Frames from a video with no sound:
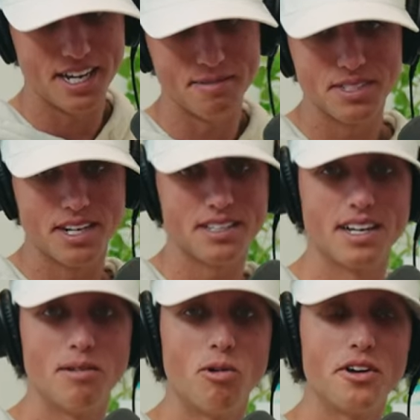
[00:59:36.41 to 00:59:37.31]
the Adam Scott
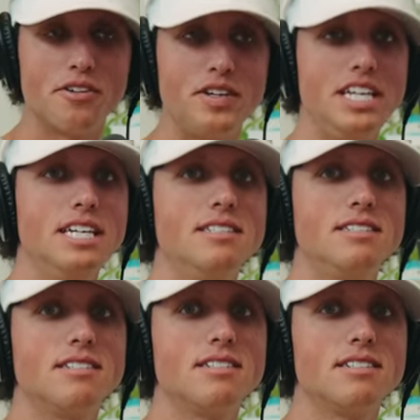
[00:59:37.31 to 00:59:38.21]
thing. I wonder if
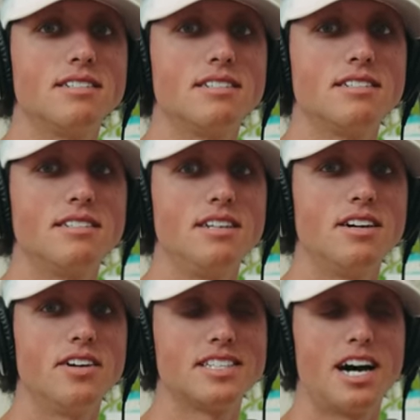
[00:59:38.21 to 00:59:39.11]
he's you
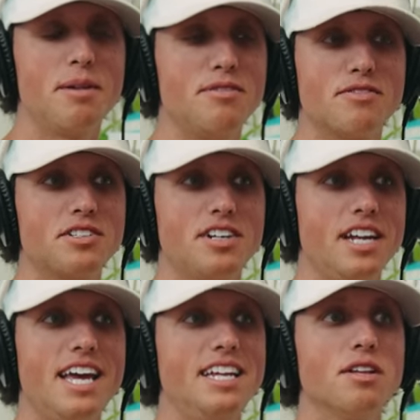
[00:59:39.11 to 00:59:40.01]
know, it's got to be
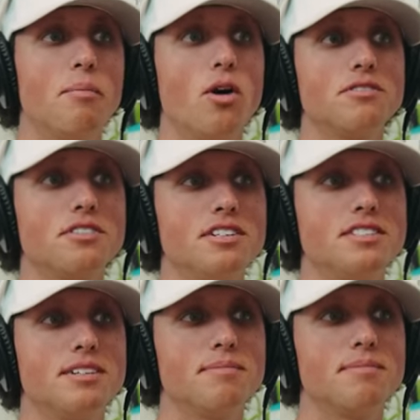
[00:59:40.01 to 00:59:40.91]
frustrating hitting the ball as good
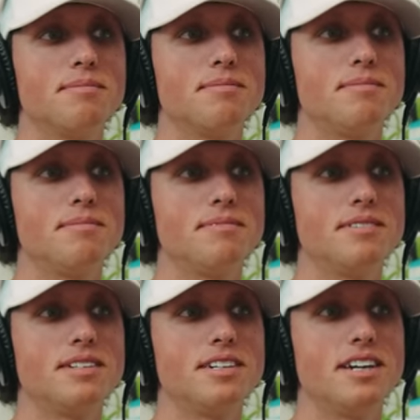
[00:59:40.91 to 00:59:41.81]
as him,
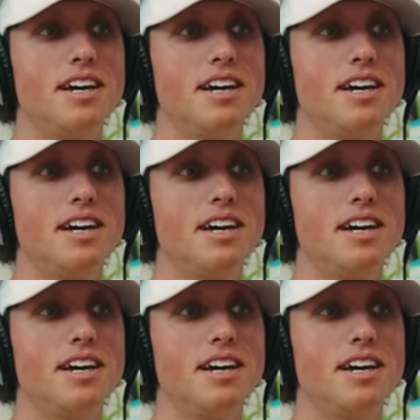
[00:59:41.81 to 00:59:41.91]
dude,